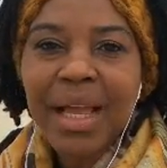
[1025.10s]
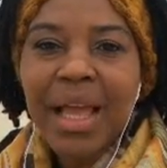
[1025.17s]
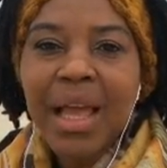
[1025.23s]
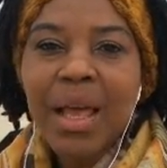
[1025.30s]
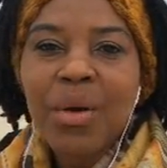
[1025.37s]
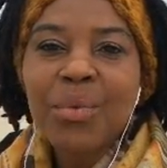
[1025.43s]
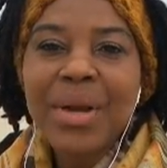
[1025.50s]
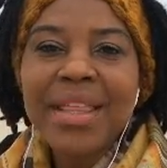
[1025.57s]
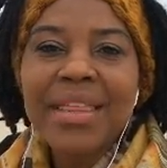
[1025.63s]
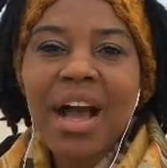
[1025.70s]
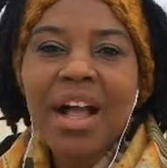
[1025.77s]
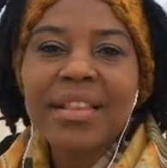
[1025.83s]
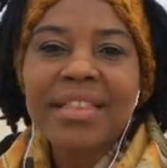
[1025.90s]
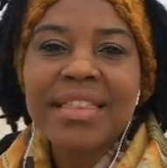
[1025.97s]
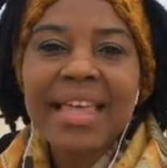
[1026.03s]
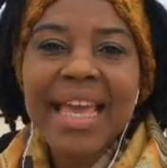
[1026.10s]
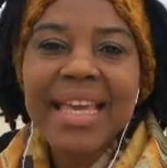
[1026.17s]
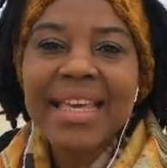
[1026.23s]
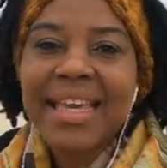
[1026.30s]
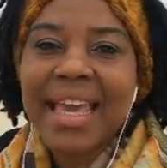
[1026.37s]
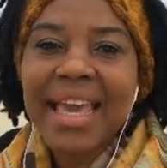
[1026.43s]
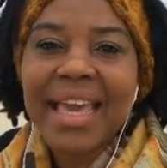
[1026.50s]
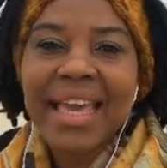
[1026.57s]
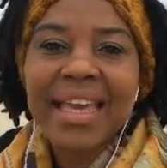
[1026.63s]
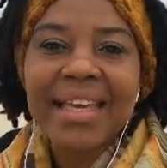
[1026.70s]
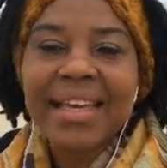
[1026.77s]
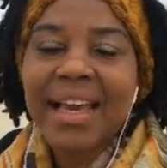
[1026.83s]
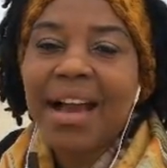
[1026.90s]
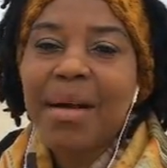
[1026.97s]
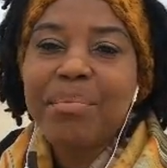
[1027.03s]
without
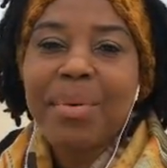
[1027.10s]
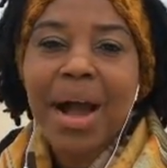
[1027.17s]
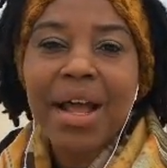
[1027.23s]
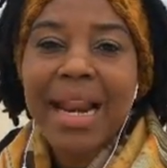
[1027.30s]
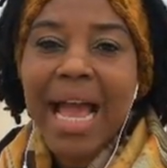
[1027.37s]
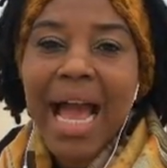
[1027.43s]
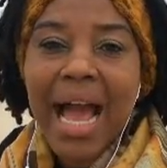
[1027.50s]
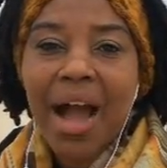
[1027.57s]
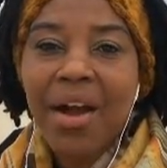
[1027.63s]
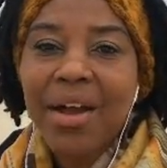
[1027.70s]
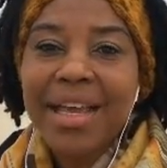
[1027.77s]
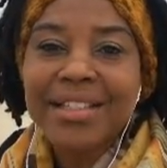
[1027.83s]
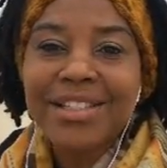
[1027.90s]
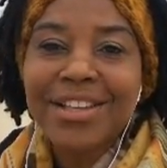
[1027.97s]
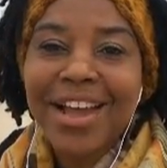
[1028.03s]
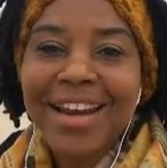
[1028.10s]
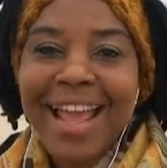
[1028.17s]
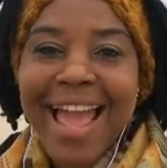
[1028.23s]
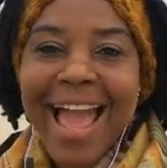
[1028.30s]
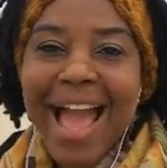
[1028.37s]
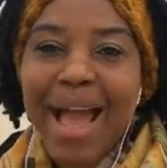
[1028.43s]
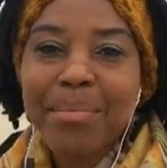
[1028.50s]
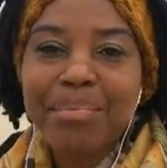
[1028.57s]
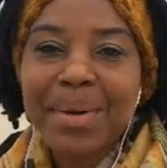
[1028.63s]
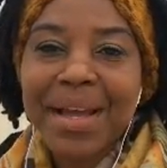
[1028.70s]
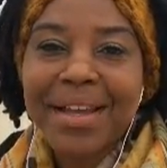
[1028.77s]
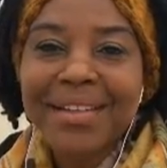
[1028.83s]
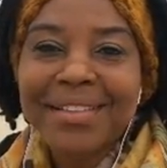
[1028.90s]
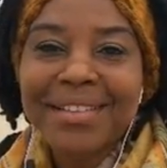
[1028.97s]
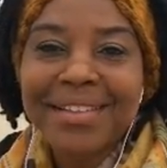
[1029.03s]
thinking about how it's going to happen.